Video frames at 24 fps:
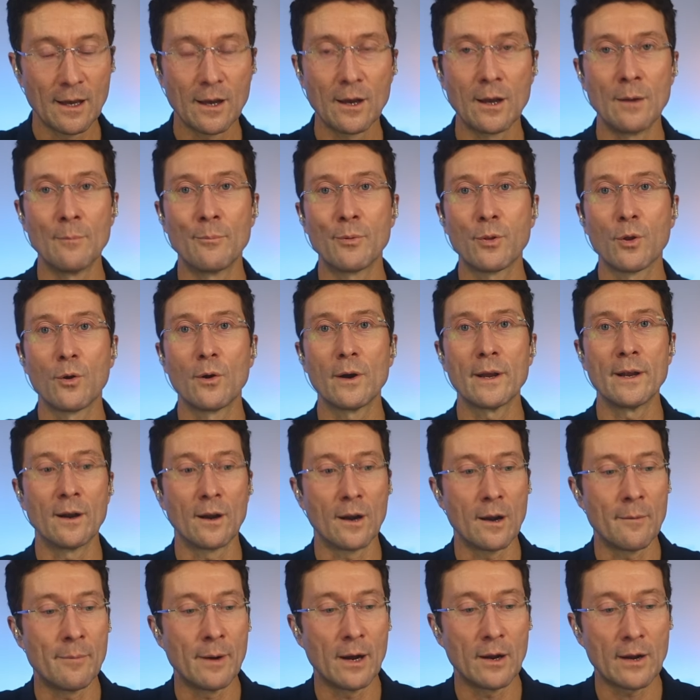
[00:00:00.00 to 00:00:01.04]
employer
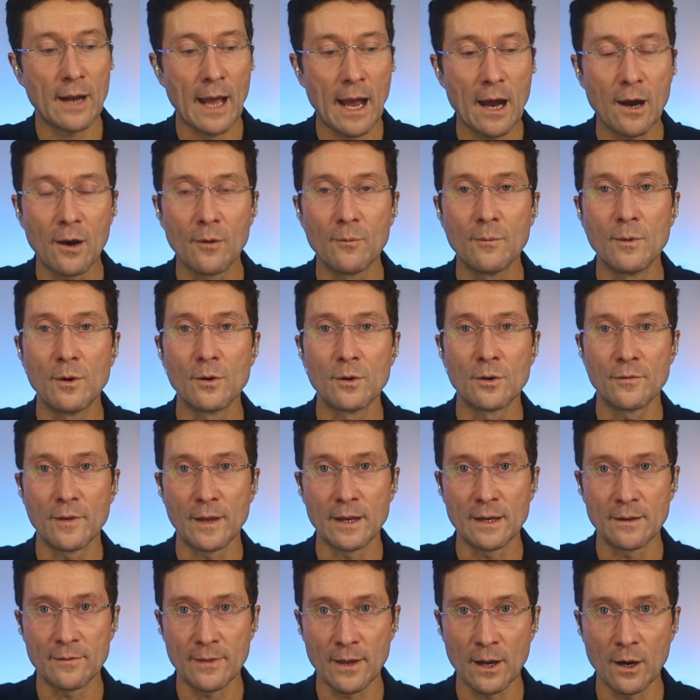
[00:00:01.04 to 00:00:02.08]
about how
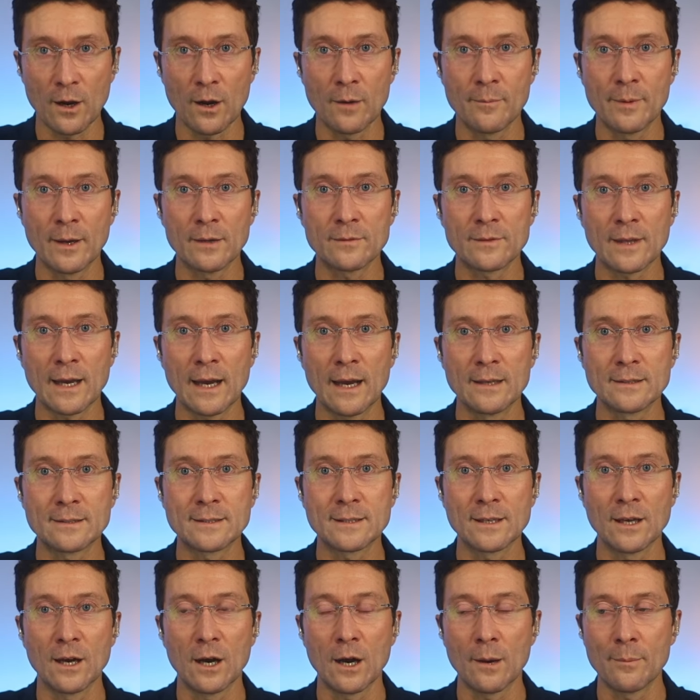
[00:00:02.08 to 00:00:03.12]
motivated they are about that
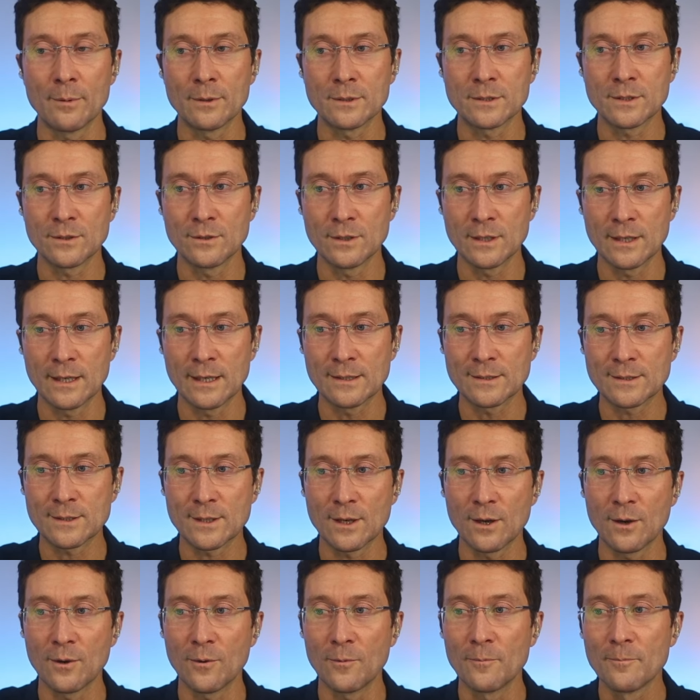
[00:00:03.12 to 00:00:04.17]
opportunity.
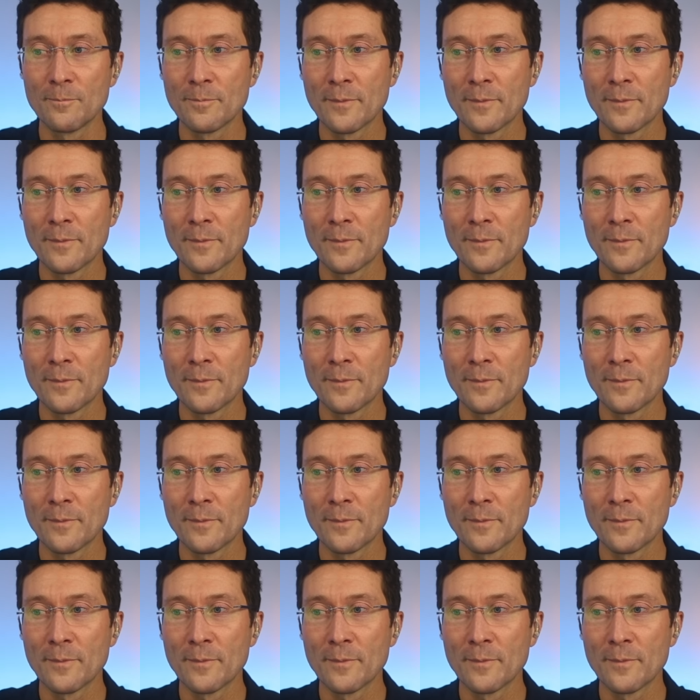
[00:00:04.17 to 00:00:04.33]
So